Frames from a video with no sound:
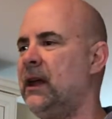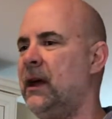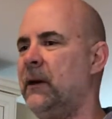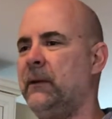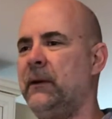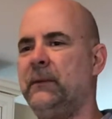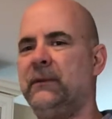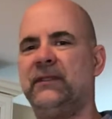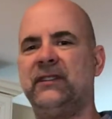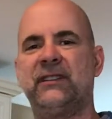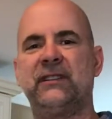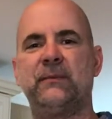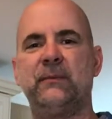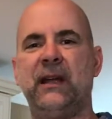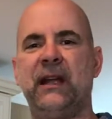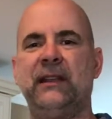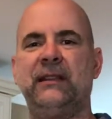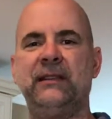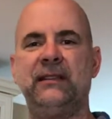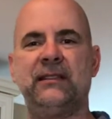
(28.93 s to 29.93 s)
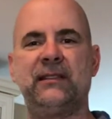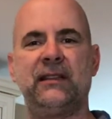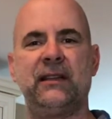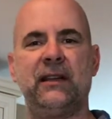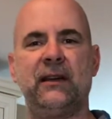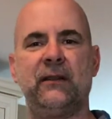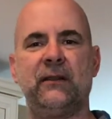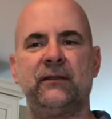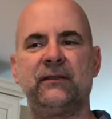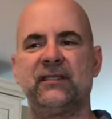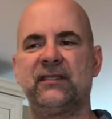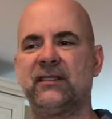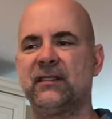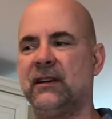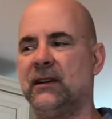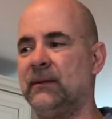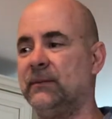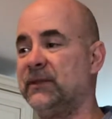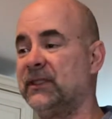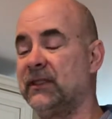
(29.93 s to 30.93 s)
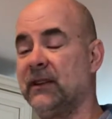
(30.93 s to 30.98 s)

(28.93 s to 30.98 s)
and we would just make these killer subs.